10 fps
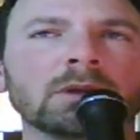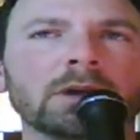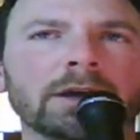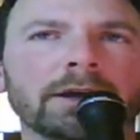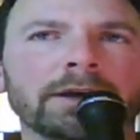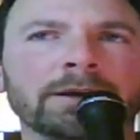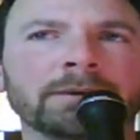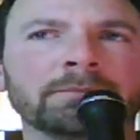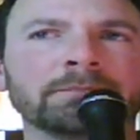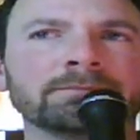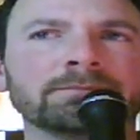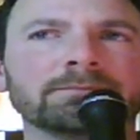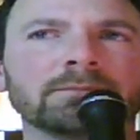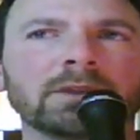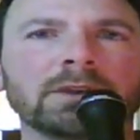
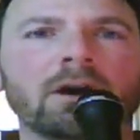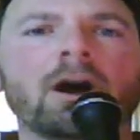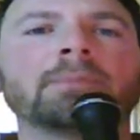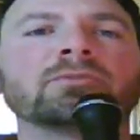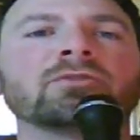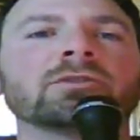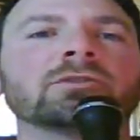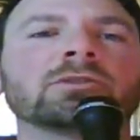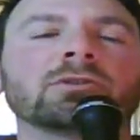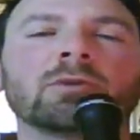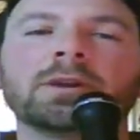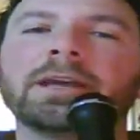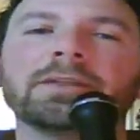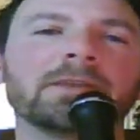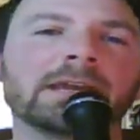the option to run
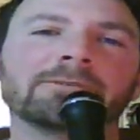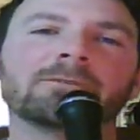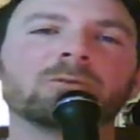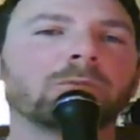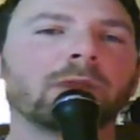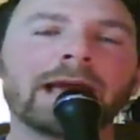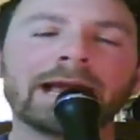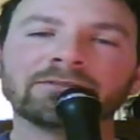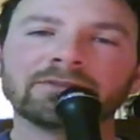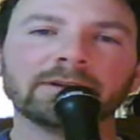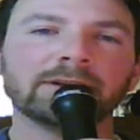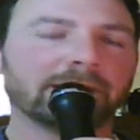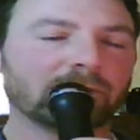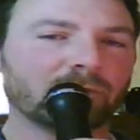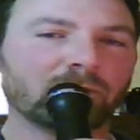that thing at full blast.
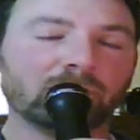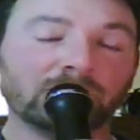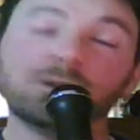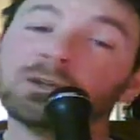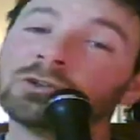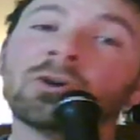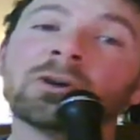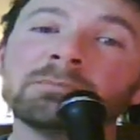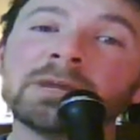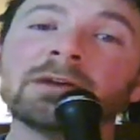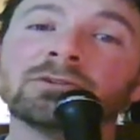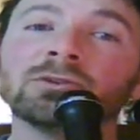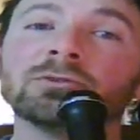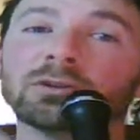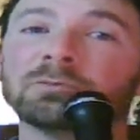And you can turn it down,
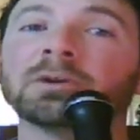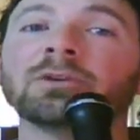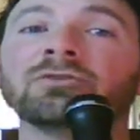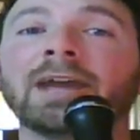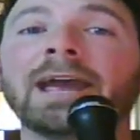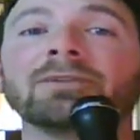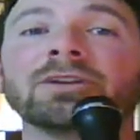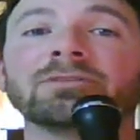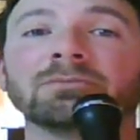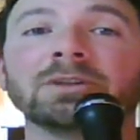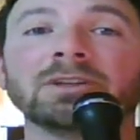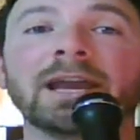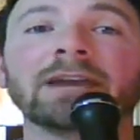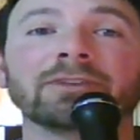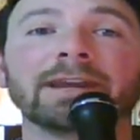too. Just because you have it doesn't mean you
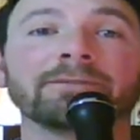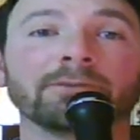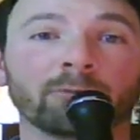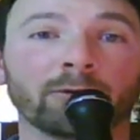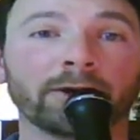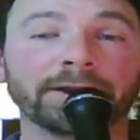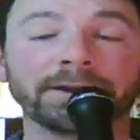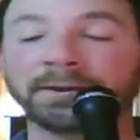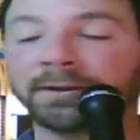actually have to run it.